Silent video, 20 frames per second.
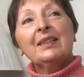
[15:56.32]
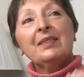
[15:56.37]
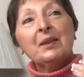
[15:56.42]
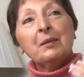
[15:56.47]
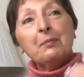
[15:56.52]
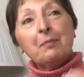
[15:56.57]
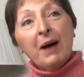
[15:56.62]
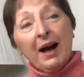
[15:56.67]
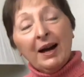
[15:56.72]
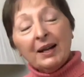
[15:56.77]
The
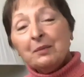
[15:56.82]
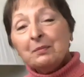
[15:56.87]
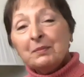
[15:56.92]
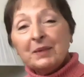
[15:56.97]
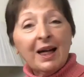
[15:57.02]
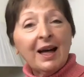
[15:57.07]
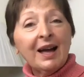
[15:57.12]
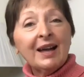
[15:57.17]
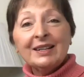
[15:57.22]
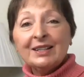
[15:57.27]
bottom
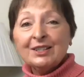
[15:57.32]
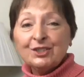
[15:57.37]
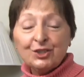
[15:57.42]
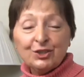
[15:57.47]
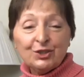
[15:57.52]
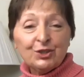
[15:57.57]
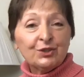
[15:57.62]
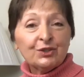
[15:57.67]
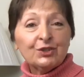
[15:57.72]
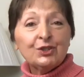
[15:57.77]
line
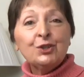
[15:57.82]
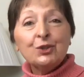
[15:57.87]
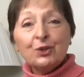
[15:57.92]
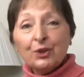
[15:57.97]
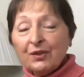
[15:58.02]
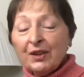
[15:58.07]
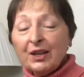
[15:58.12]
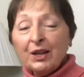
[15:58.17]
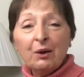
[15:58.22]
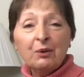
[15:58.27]
is you're
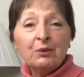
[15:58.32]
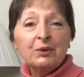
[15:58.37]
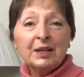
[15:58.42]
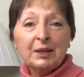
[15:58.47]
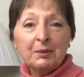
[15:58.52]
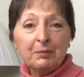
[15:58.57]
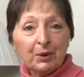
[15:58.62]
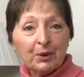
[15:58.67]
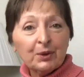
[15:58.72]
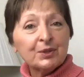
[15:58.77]
the only
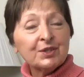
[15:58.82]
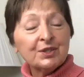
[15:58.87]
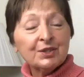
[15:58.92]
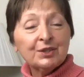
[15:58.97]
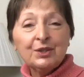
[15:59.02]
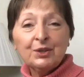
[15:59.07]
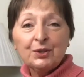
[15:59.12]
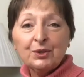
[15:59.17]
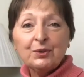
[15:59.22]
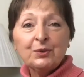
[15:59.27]
person
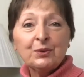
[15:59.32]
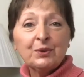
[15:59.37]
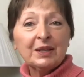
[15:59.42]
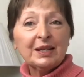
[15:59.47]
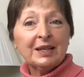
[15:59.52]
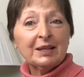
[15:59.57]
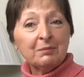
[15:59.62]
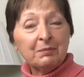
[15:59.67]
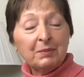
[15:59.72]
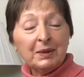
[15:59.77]
who
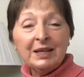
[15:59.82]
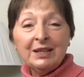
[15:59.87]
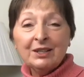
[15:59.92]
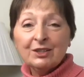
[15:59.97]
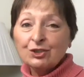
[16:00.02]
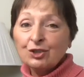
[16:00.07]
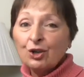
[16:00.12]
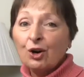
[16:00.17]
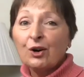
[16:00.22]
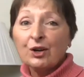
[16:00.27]
can be in
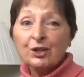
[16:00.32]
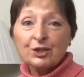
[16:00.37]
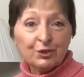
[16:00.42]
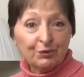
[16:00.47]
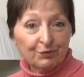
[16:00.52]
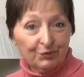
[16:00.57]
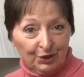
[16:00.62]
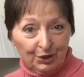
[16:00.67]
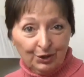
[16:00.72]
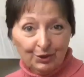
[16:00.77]
charge
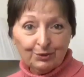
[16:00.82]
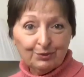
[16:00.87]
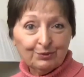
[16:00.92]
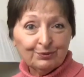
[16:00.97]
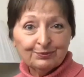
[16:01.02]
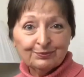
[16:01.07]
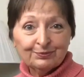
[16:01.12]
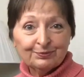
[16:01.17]
of you.